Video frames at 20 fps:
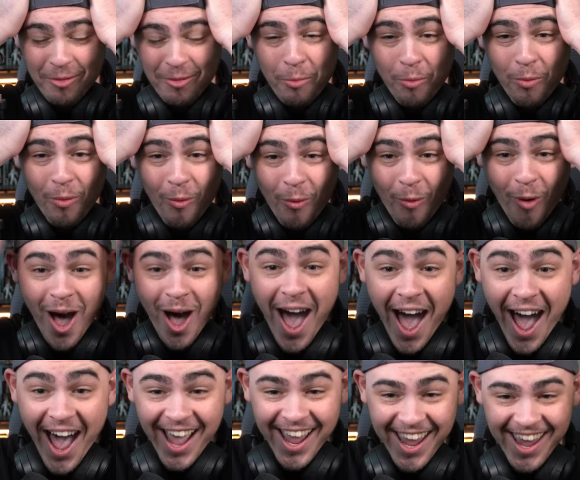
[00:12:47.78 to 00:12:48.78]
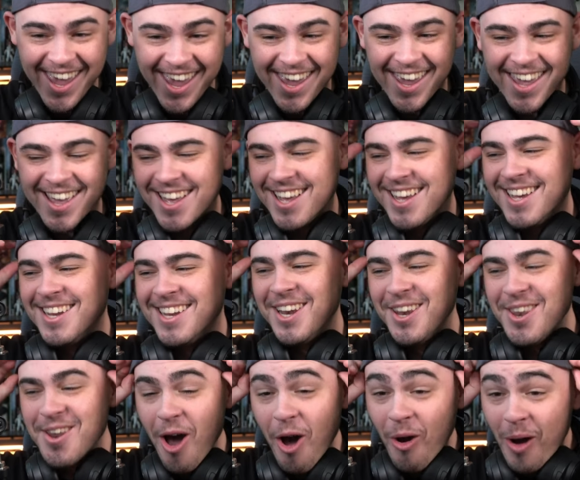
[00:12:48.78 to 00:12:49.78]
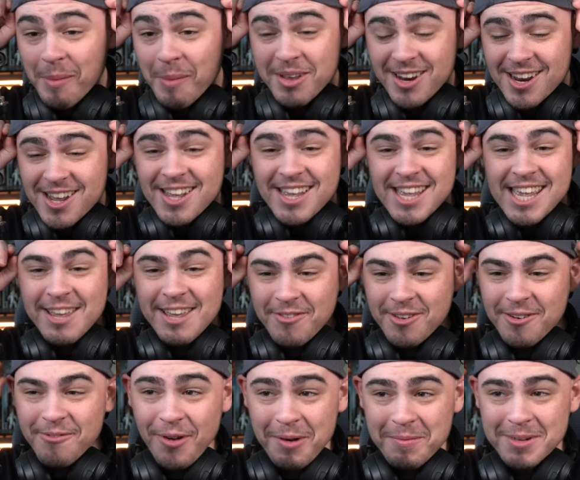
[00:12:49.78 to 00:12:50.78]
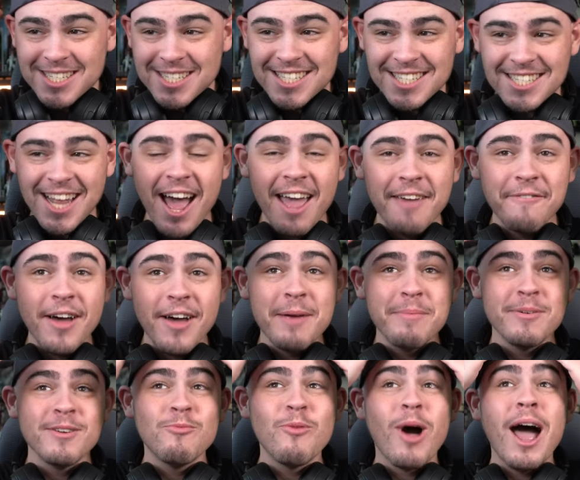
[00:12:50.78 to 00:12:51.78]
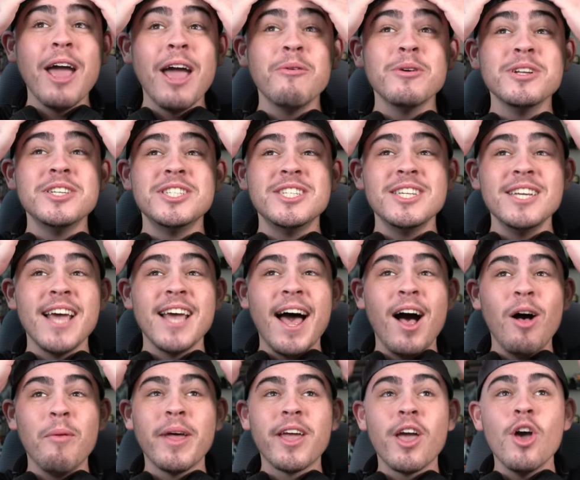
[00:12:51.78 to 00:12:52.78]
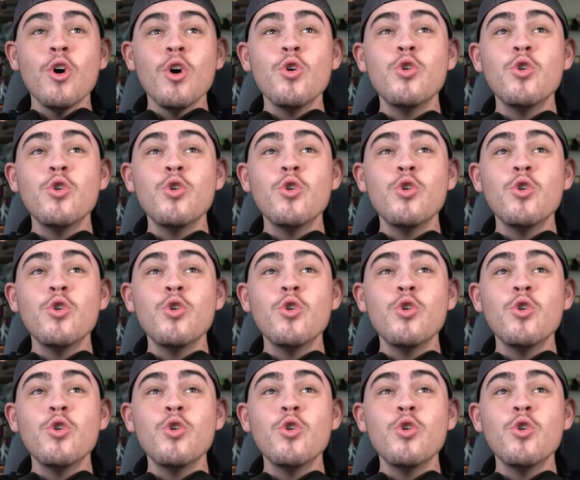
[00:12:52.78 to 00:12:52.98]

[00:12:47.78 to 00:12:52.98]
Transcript: why? No, I mean, even from a sci-fi, why would she help? Like,